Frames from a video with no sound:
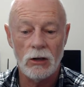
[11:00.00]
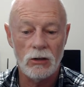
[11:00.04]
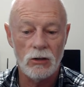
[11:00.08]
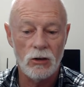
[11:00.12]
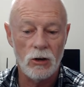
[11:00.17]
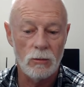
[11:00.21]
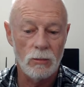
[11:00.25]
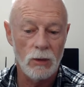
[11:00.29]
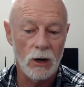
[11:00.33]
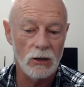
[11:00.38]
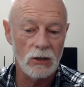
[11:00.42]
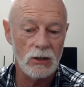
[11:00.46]
of
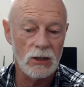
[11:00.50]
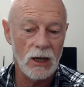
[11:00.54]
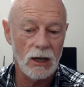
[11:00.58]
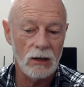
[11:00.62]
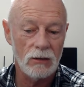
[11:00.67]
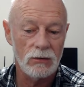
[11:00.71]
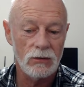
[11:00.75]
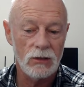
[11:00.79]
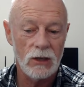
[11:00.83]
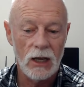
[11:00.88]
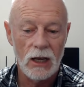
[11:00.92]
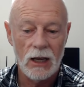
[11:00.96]
Dubro
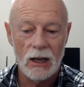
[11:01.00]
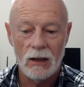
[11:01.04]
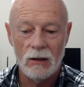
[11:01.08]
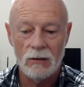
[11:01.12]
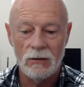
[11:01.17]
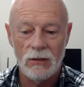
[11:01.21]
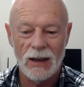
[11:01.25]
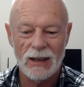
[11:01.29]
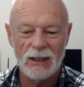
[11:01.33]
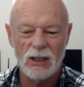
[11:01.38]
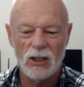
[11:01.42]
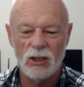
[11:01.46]
stuff. In
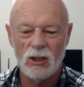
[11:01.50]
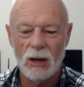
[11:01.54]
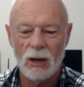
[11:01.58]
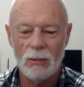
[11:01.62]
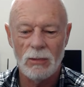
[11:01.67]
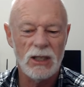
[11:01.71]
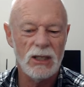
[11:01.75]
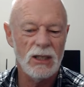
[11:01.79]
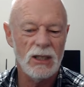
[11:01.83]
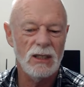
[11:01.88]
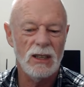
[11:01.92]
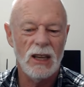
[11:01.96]
fact, the
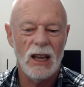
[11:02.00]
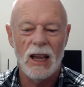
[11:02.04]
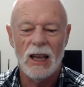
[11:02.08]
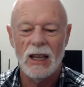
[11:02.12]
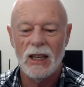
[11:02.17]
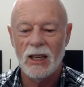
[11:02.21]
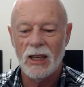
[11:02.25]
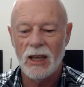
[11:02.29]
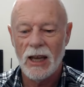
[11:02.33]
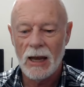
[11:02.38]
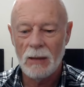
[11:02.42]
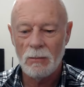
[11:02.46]
trouble is
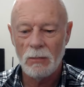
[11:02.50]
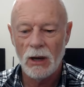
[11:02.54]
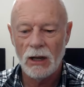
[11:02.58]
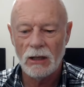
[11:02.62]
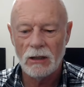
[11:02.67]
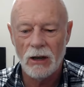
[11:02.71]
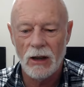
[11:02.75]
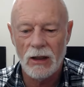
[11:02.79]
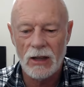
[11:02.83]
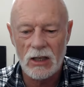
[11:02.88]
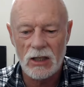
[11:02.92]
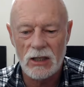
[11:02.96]
you can't buy a
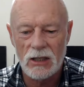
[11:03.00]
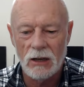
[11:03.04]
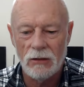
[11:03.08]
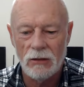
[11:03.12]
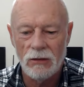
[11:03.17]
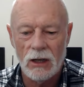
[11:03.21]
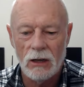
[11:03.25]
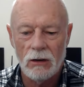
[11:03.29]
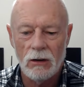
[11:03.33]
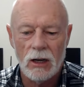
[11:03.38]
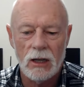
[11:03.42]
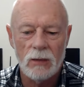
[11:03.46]
lot of that stuff
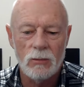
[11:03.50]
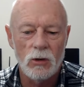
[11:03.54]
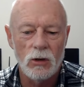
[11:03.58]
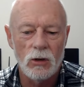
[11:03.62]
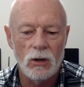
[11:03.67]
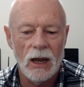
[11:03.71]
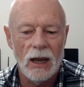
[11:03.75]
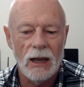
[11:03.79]
here anymore.